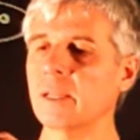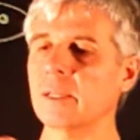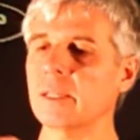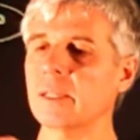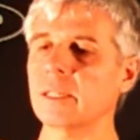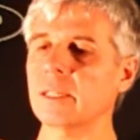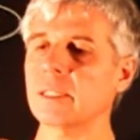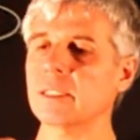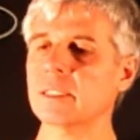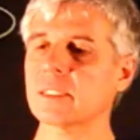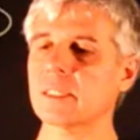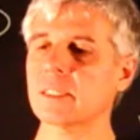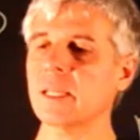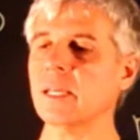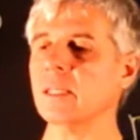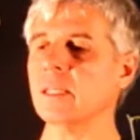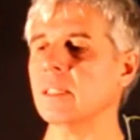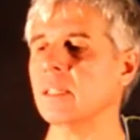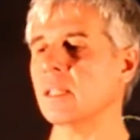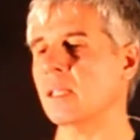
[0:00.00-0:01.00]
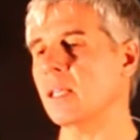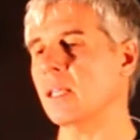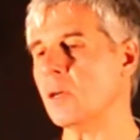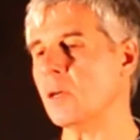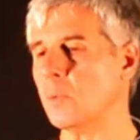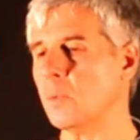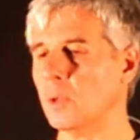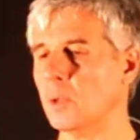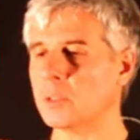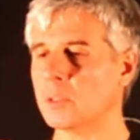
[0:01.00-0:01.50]
is then
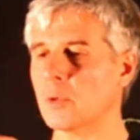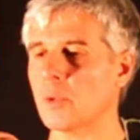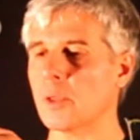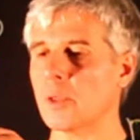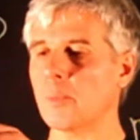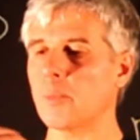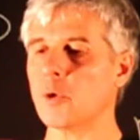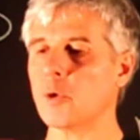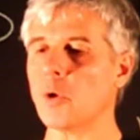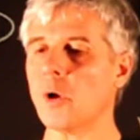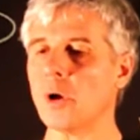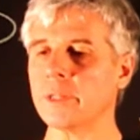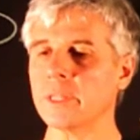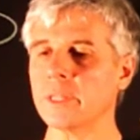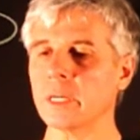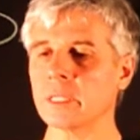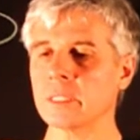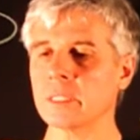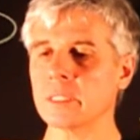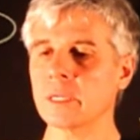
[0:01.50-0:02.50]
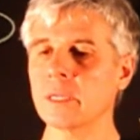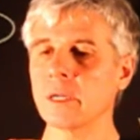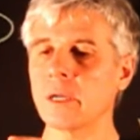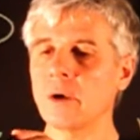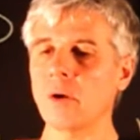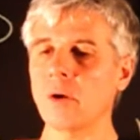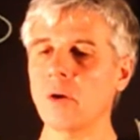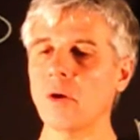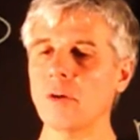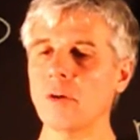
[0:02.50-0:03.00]
equal to the product
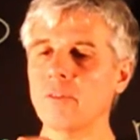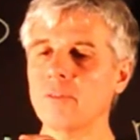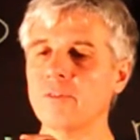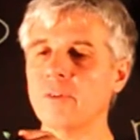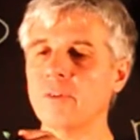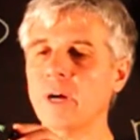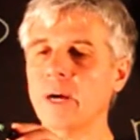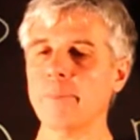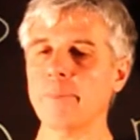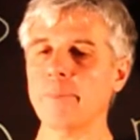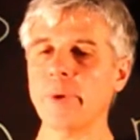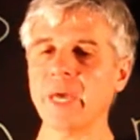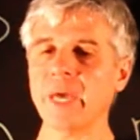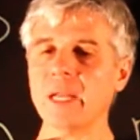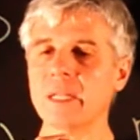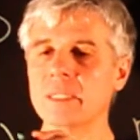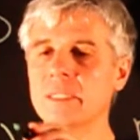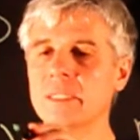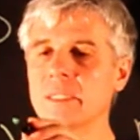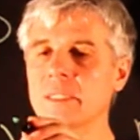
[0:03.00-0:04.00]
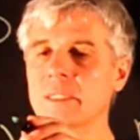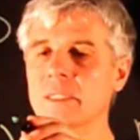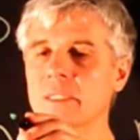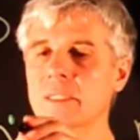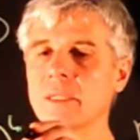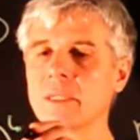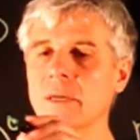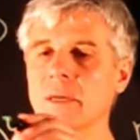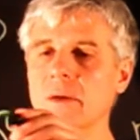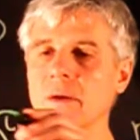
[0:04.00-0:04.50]
of
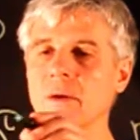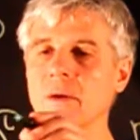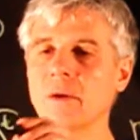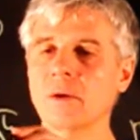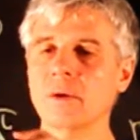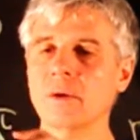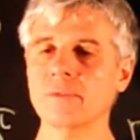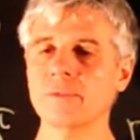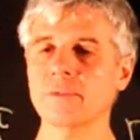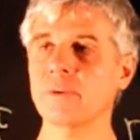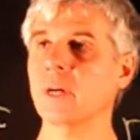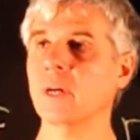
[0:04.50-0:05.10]
parities of